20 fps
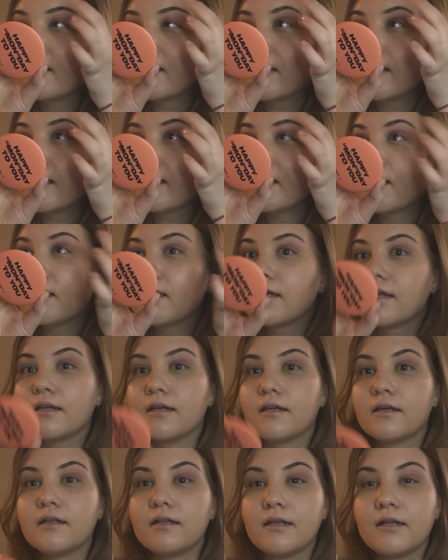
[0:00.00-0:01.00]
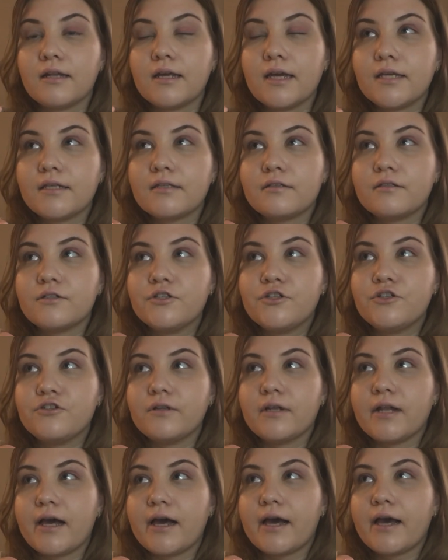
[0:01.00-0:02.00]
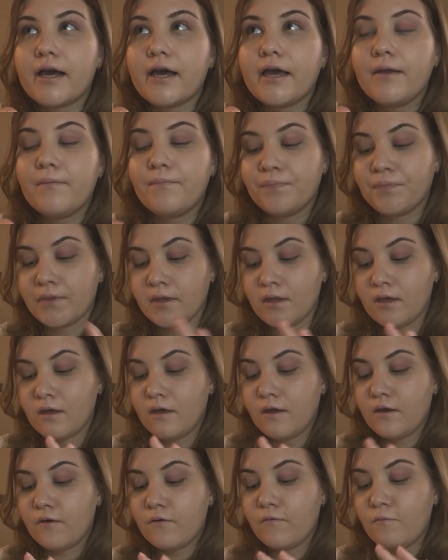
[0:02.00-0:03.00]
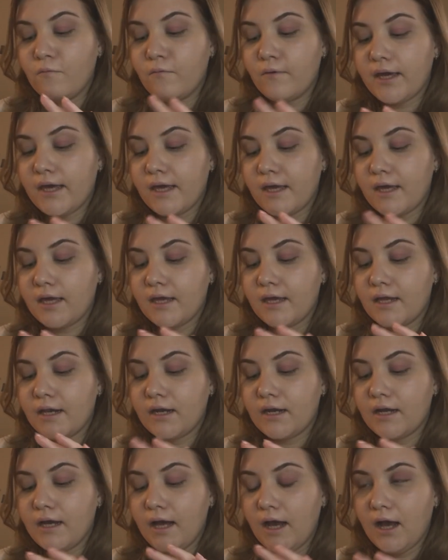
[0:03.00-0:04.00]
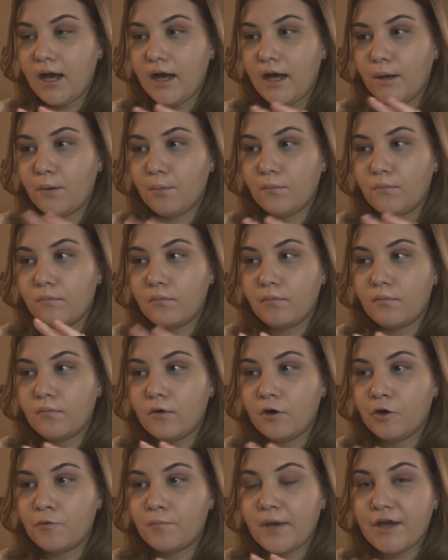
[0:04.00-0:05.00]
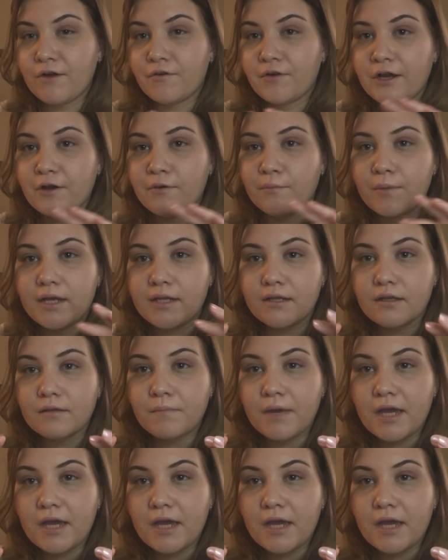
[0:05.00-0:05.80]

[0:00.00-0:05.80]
in late July when on my recommended